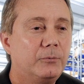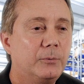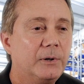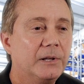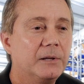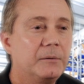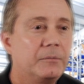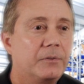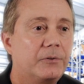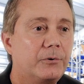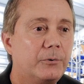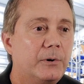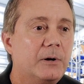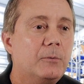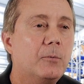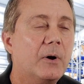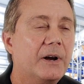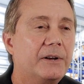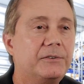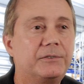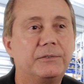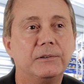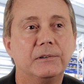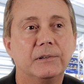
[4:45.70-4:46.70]
really 3
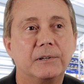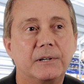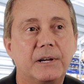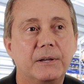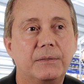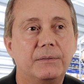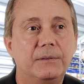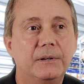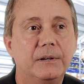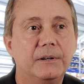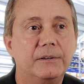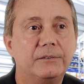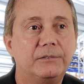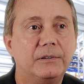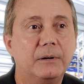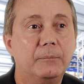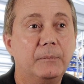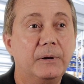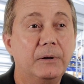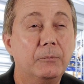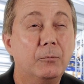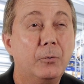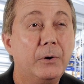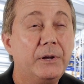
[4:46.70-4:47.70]
ways to look at this. I
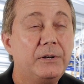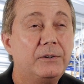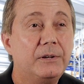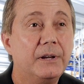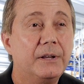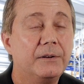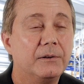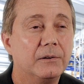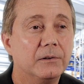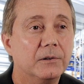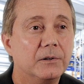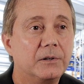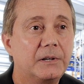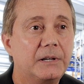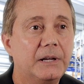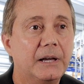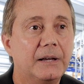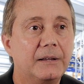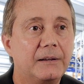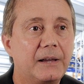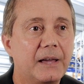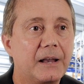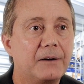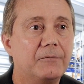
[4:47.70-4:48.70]
mean, we tend to look
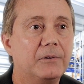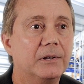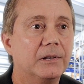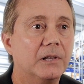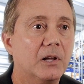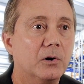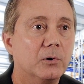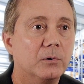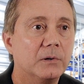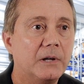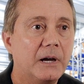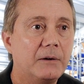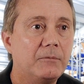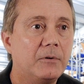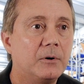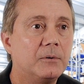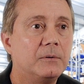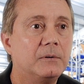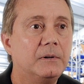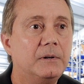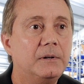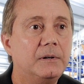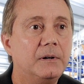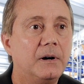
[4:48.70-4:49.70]
at kind of a low level
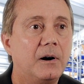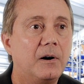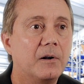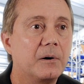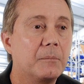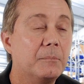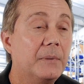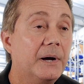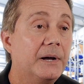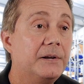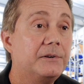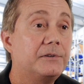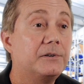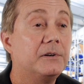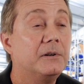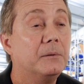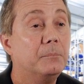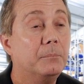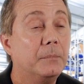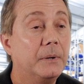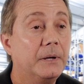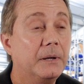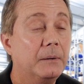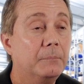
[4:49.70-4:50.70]
automation,
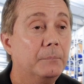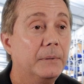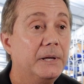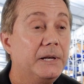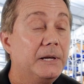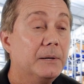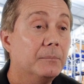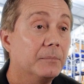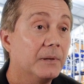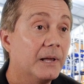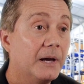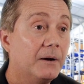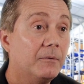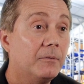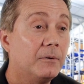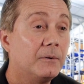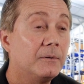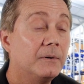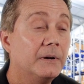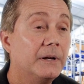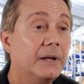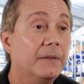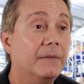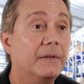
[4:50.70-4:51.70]
a medium
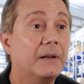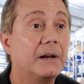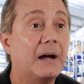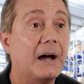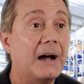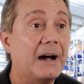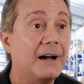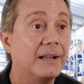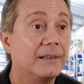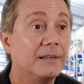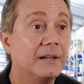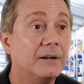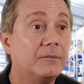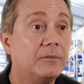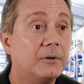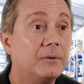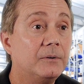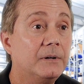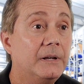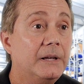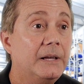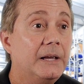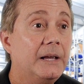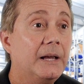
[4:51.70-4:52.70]
level, and then a high level.
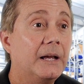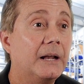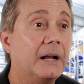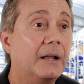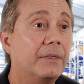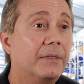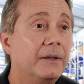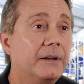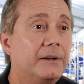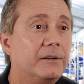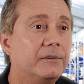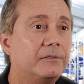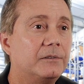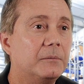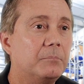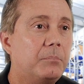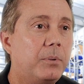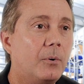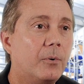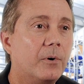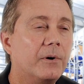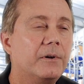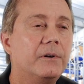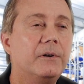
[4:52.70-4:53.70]
And I think it's
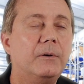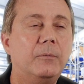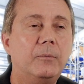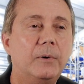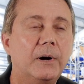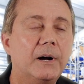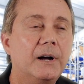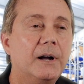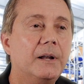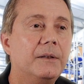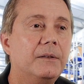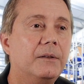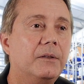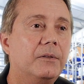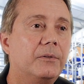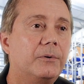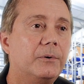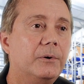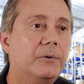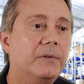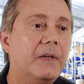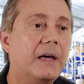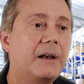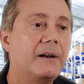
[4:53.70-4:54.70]
important to run
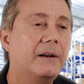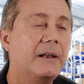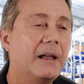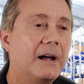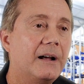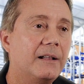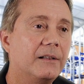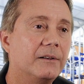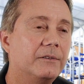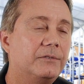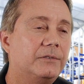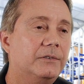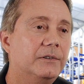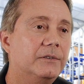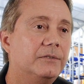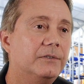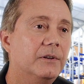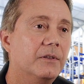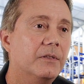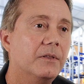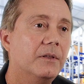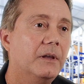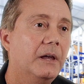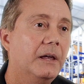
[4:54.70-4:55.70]
through that analysis
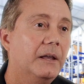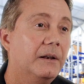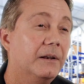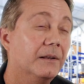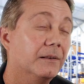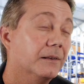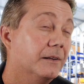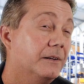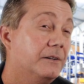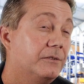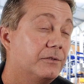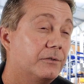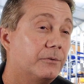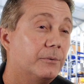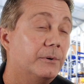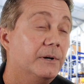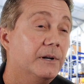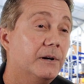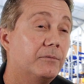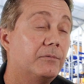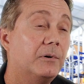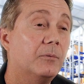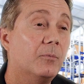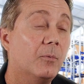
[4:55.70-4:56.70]
in at least 3
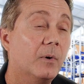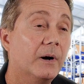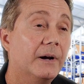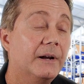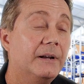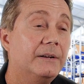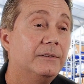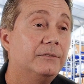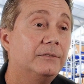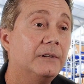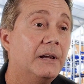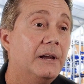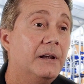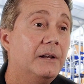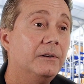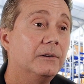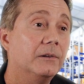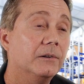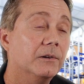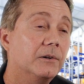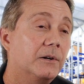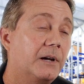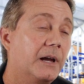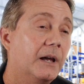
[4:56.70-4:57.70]
different ways
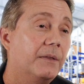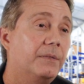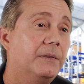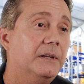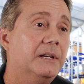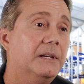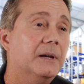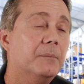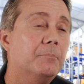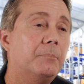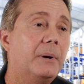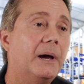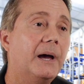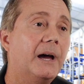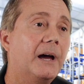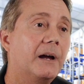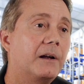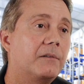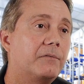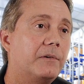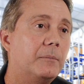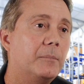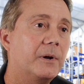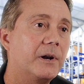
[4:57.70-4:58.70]
to look at the
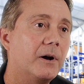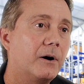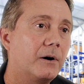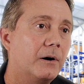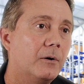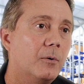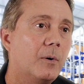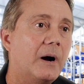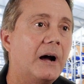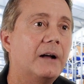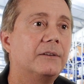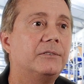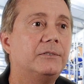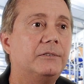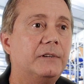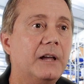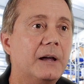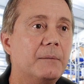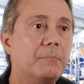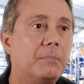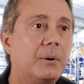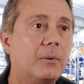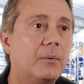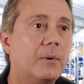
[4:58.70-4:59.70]
impact from an ROI
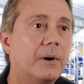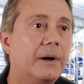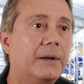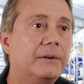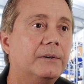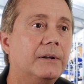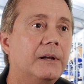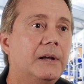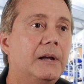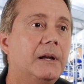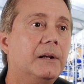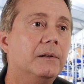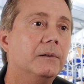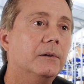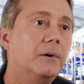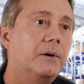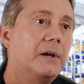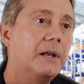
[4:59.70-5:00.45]
standpoint, look